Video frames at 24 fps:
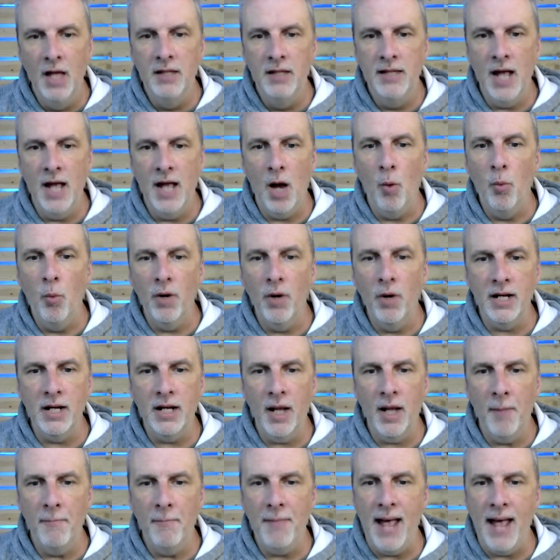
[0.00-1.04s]
Now, we're going
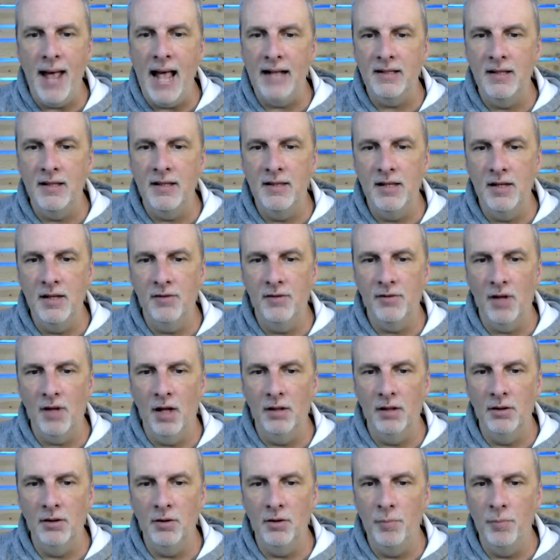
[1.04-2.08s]
to come back to this
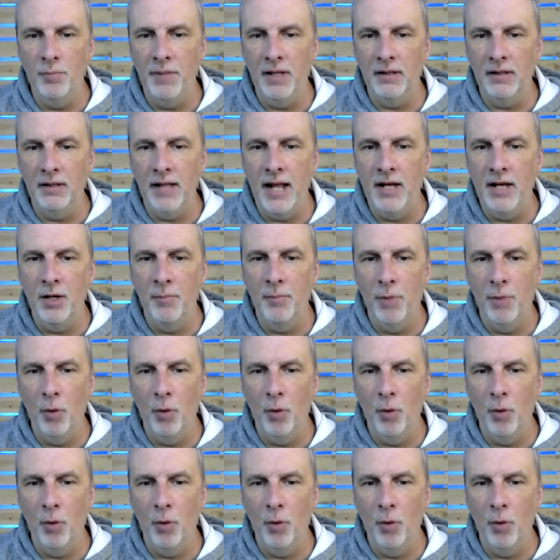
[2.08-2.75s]
a little bit later,